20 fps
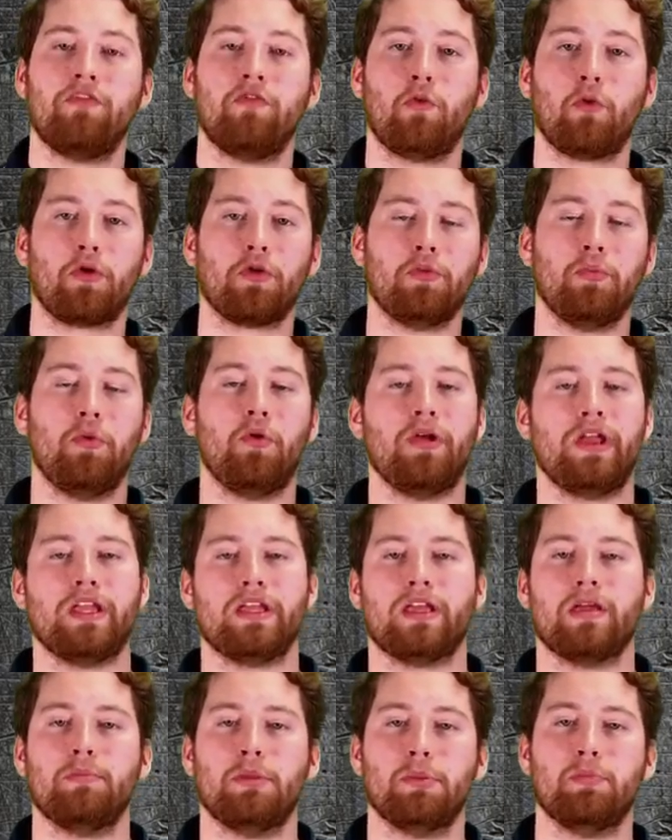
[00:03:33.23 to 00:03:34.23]
4th
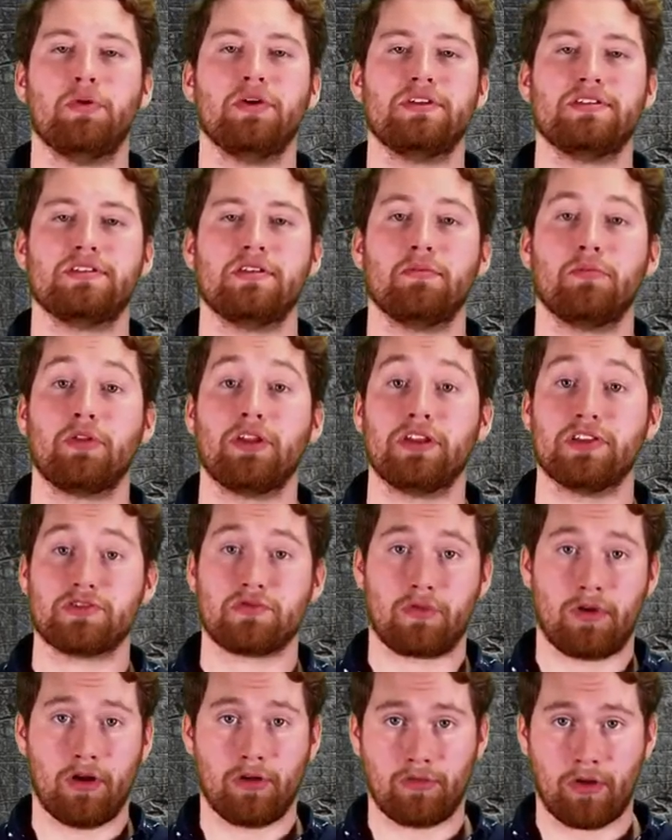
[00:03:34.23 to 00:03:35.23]
point can be put simply as
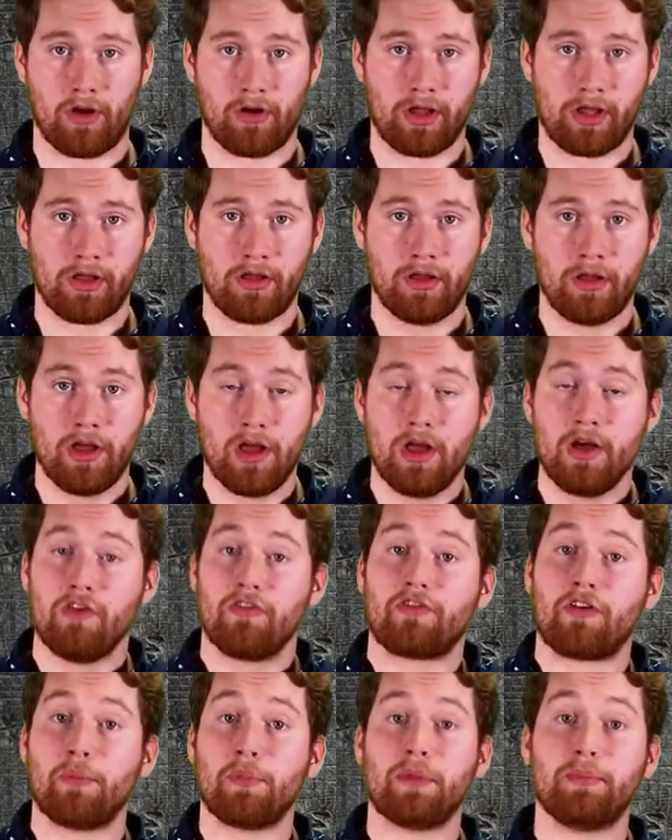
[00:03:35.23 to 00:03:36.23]
railroading.
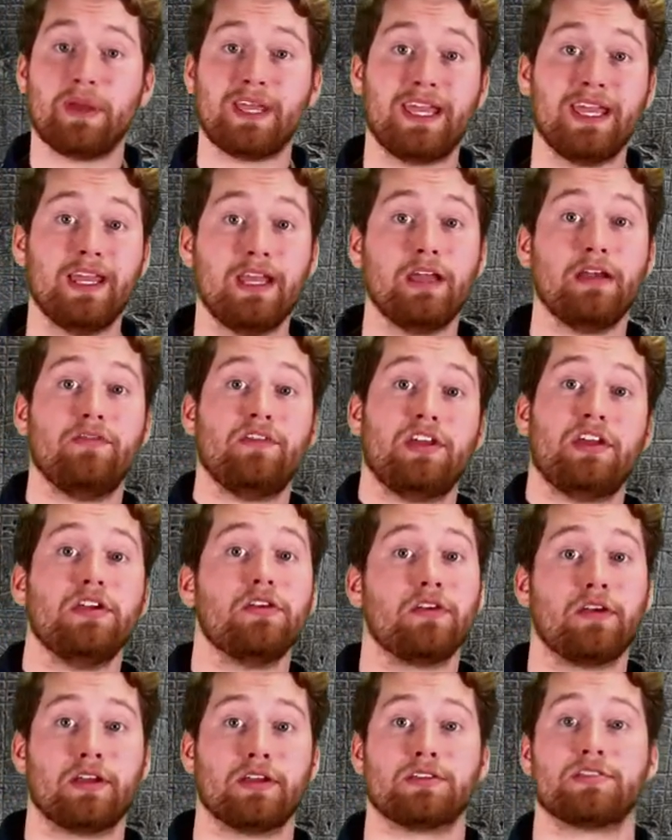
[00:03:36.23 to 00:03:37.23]
From the beginning of the
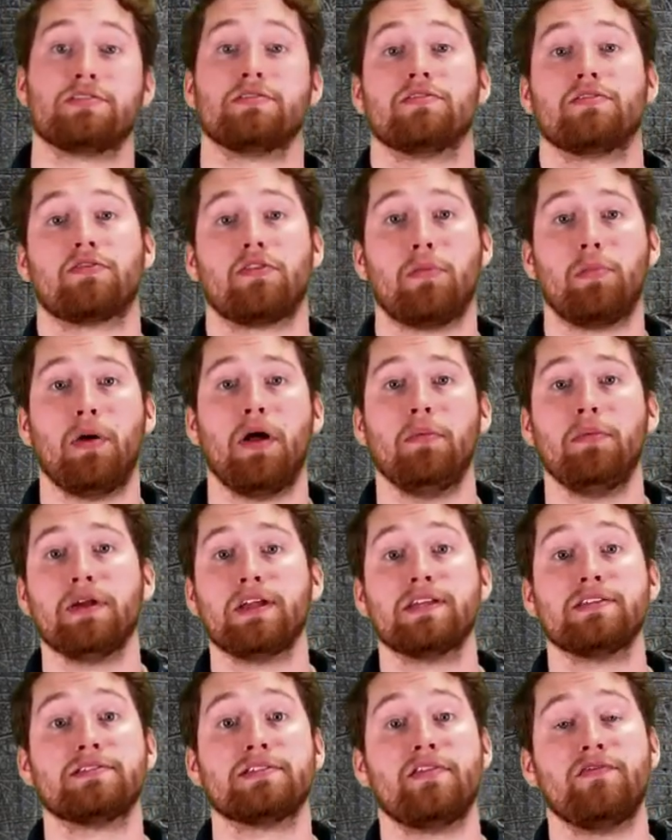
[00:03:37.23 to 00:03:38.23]
hearings, the
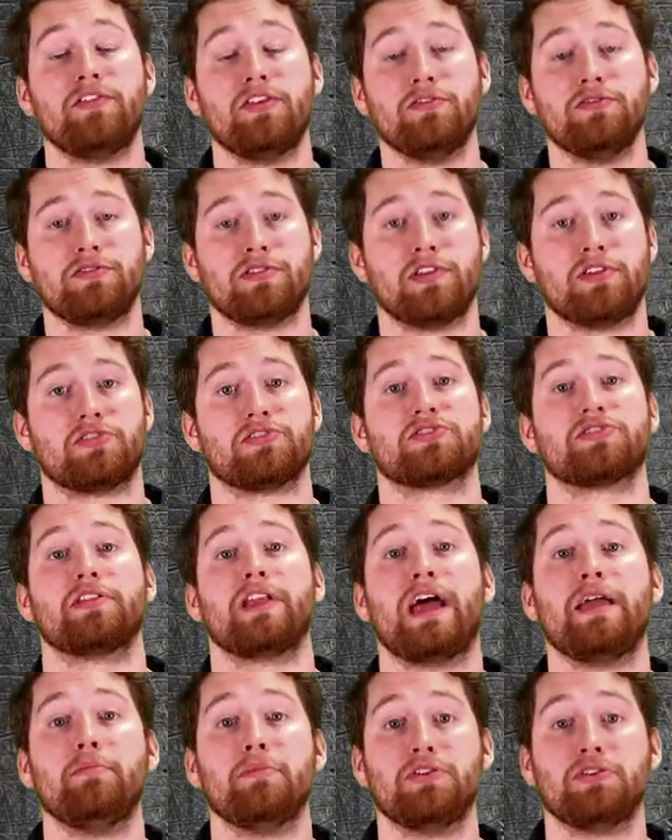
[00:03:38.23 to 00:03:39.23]
Republicans have used their
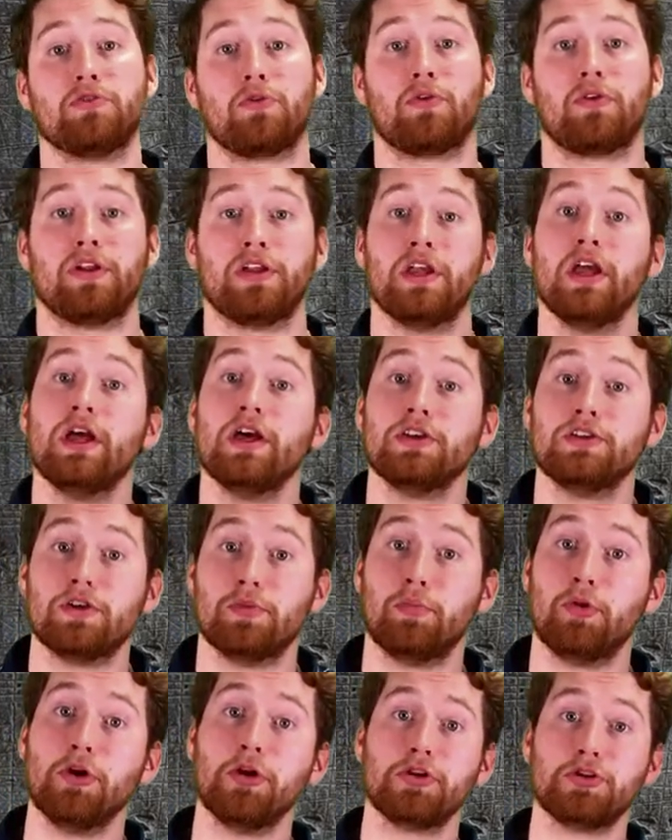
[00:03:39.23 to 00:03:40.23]
slight majority to
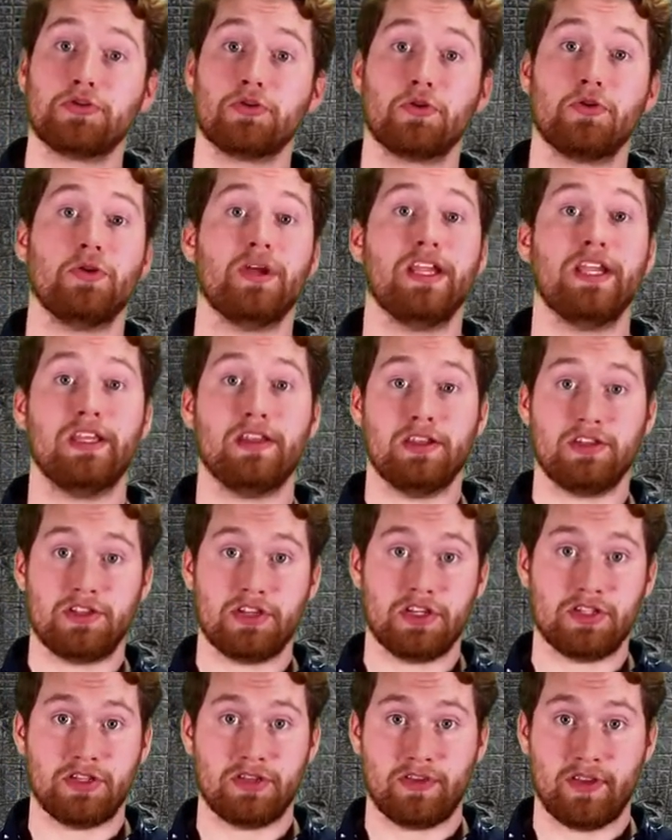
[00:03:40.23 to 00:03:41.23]
push through any
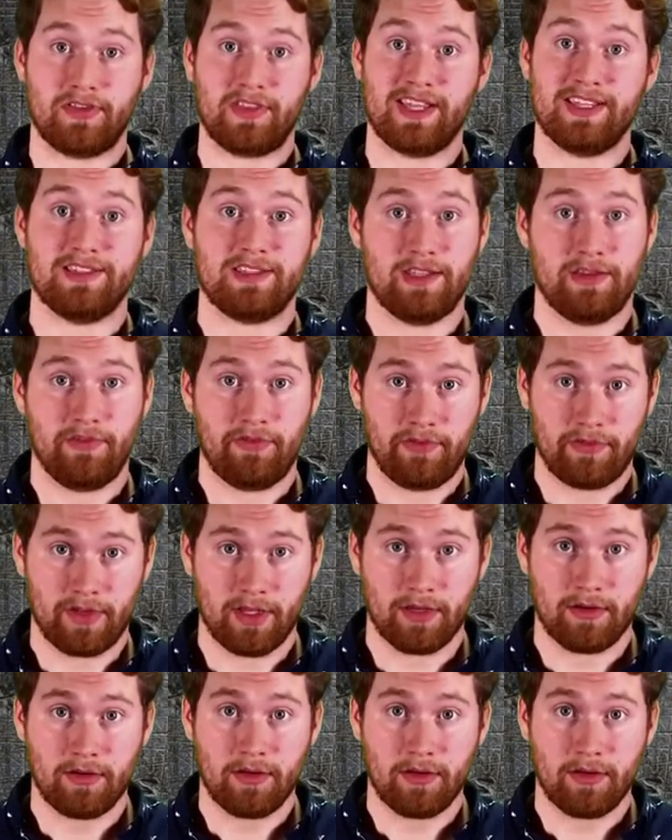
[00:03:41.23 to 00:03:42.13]
decision that they see fit.